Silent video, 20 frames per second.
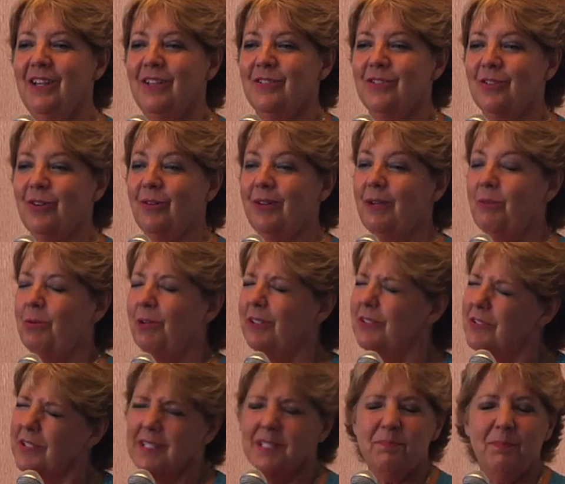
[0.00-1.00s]
So we'll
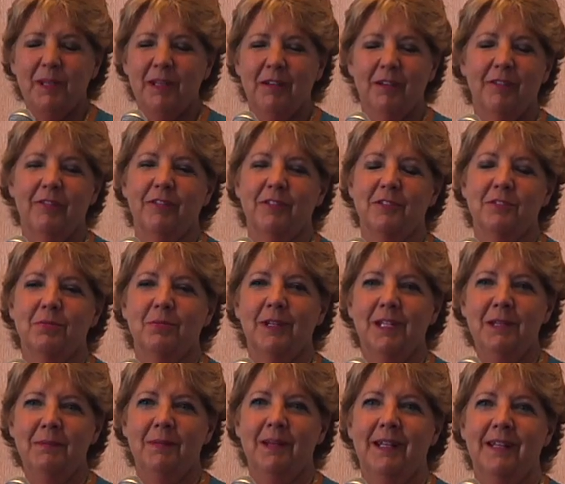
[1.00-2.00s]
just be here for
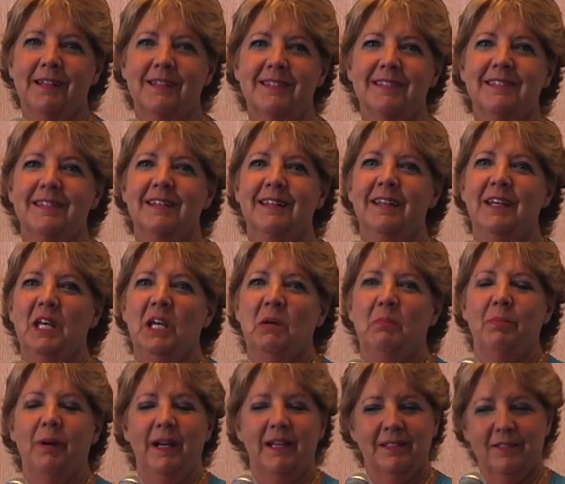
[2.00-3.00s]
twenty minutes,
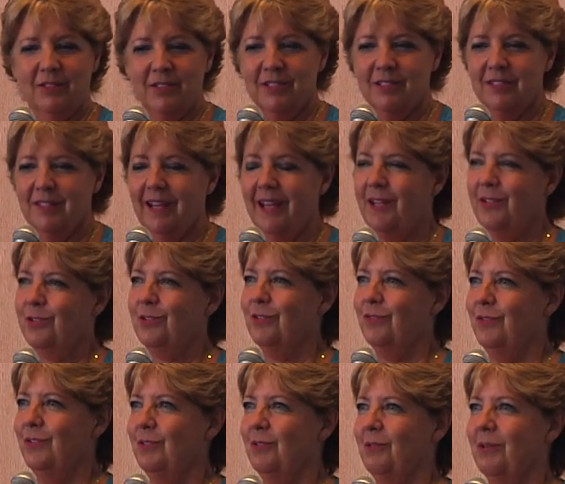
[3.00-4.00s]
but just answer
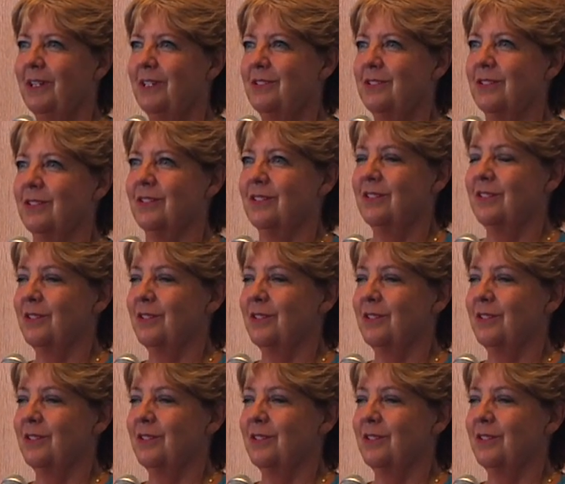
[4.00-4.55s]
a few questions.